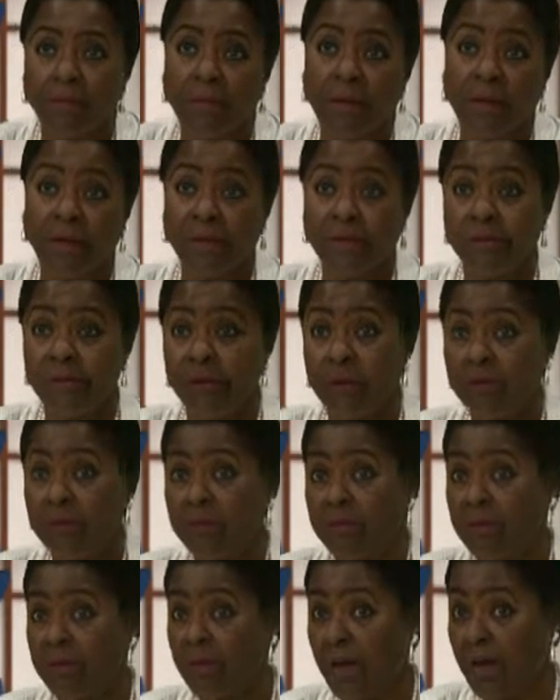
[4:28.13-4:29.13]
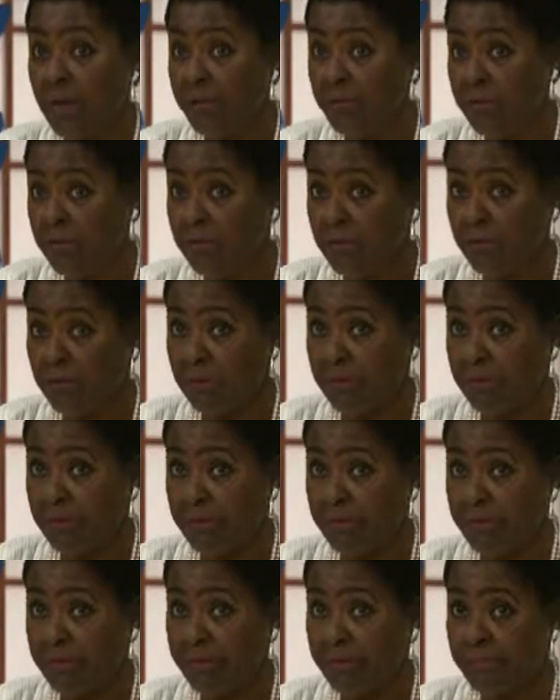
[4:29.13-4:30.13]
I can sell you some life
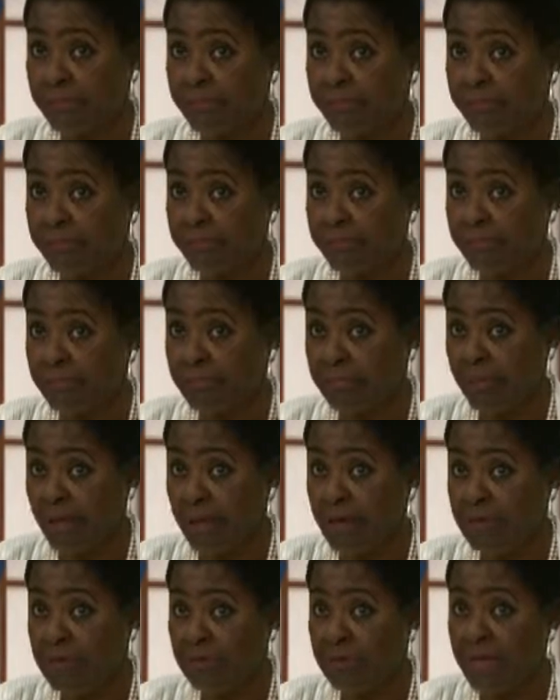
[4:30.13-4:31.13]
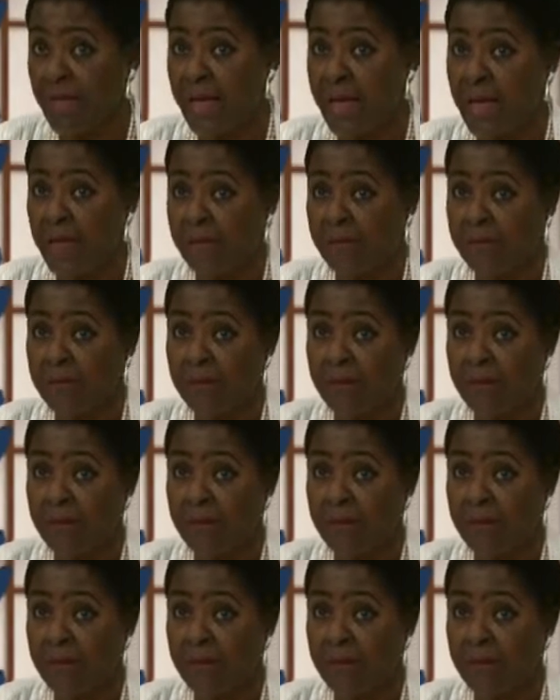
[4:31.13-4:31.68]
insurance. I'd do that.